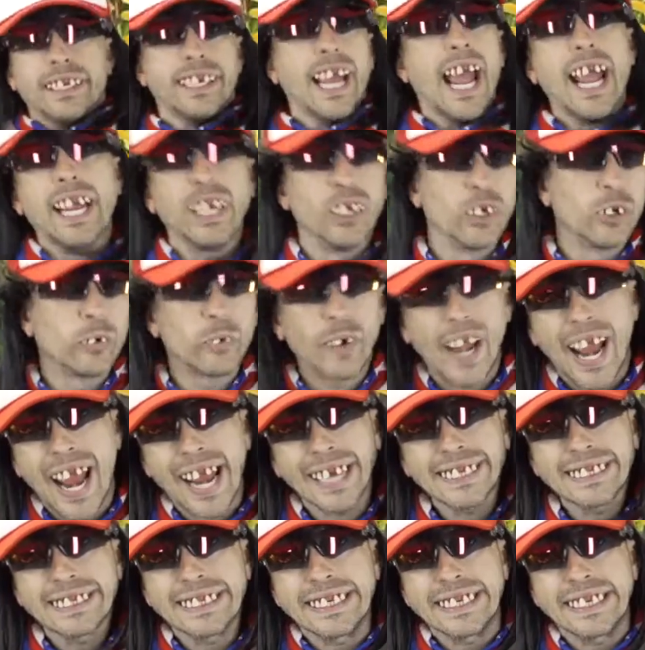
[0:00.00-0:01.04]
gator
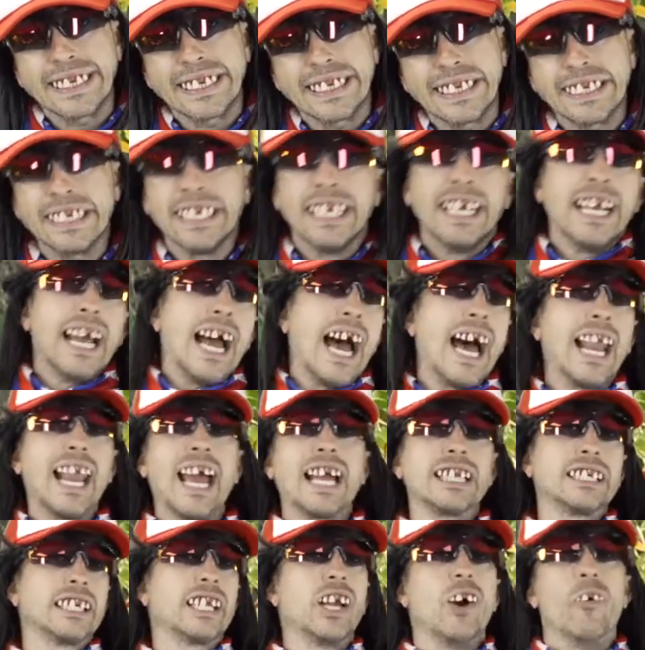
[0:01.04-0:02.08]
wrestling, I
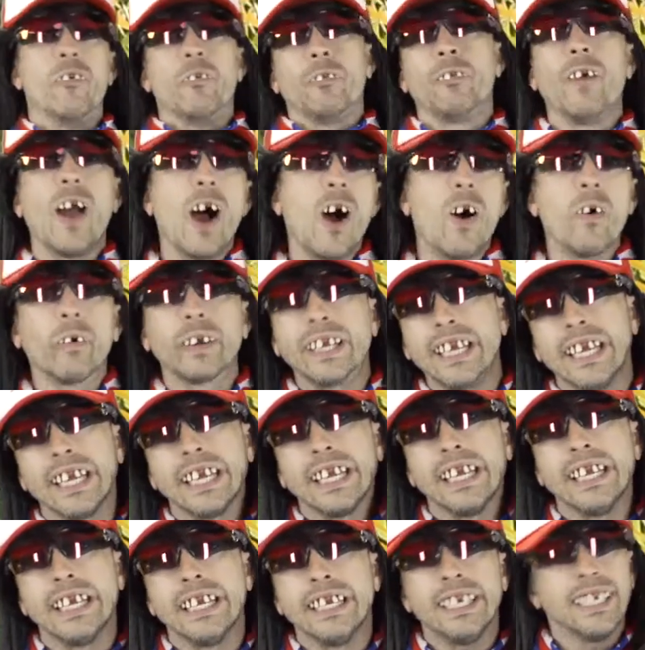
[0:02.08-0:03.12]
like to go frog
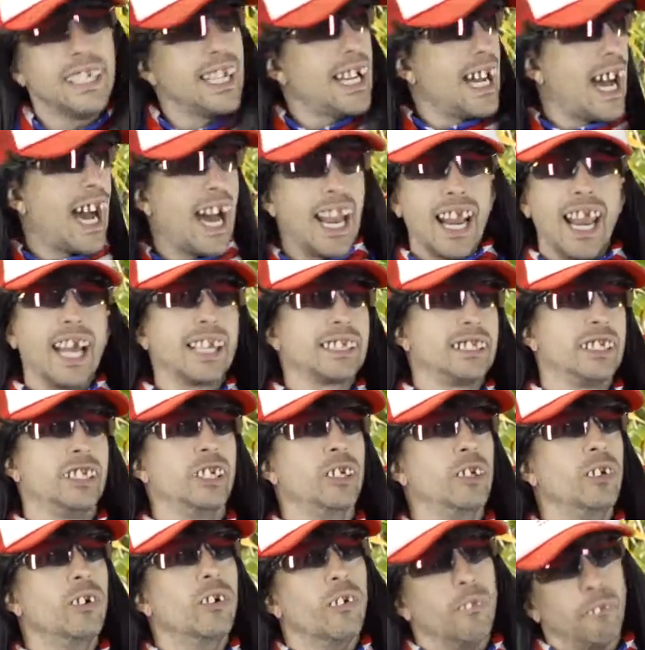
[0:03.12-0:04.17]
gigging, I like to
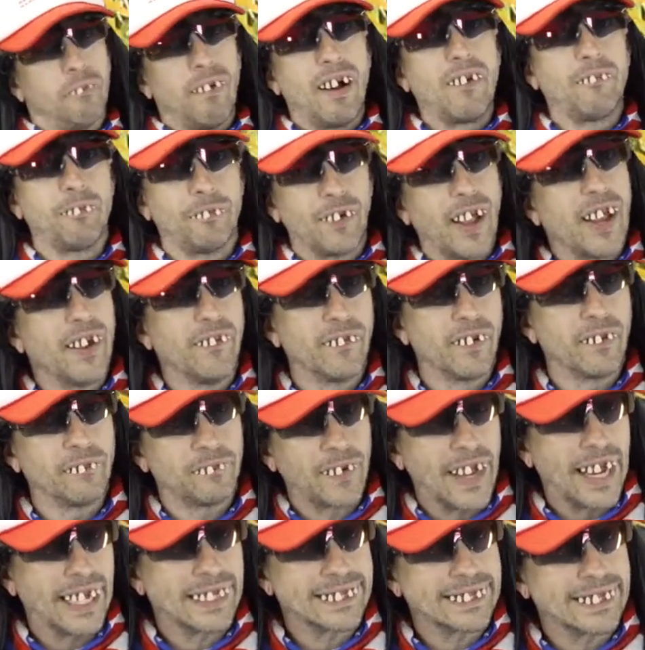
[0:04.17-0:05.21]
do my
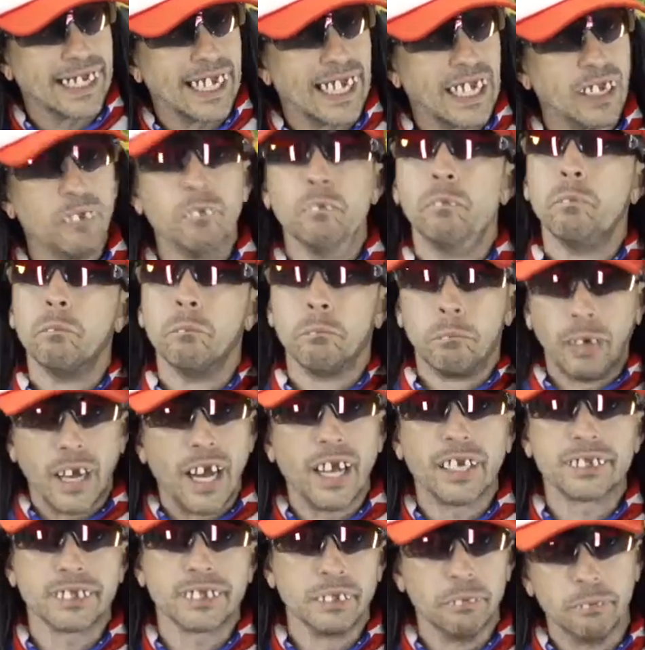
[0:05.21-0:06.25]
favorite pastime,
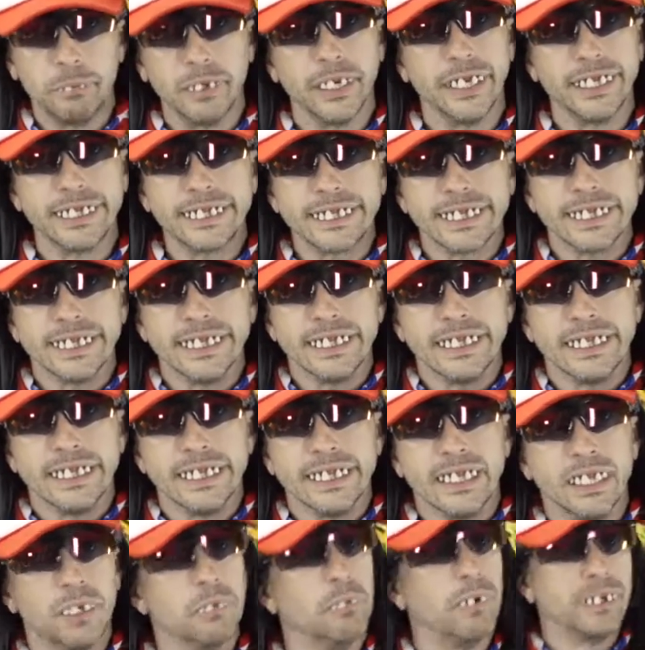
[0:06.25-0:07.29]
possum punching.
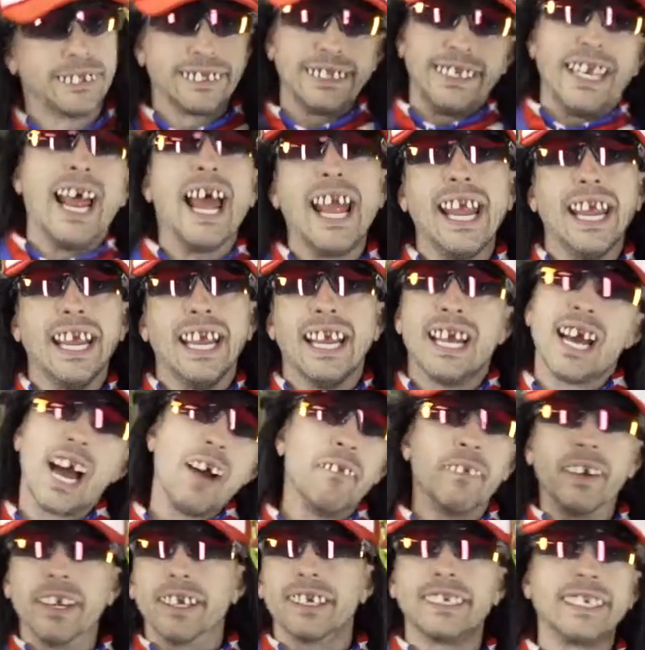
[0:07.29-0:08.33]
But today,
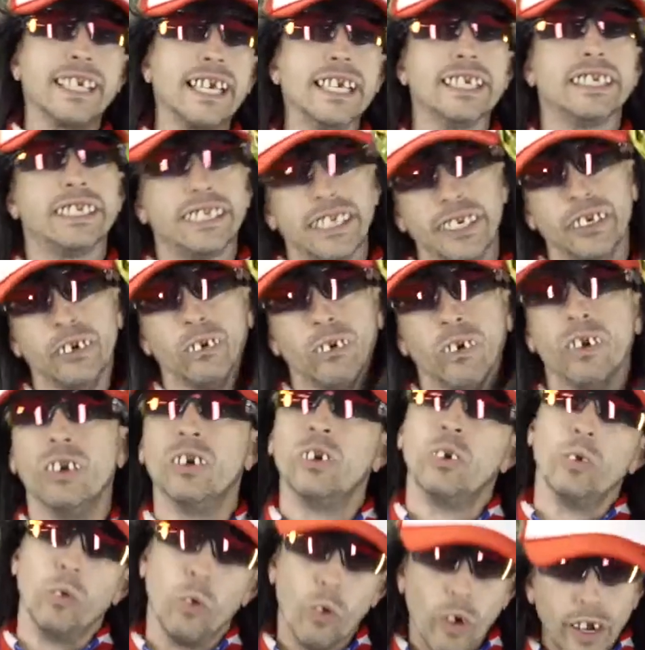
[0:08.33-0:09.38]
I'm here to teach you
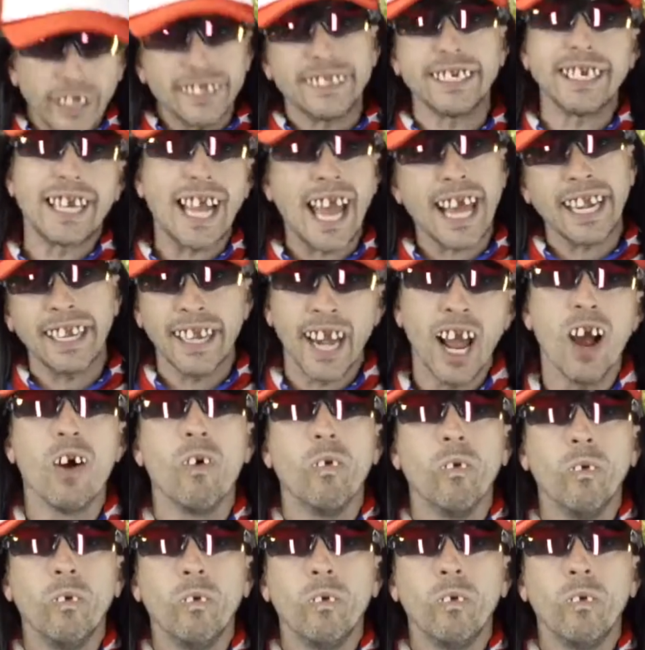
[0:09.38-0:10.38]
what you gotta know.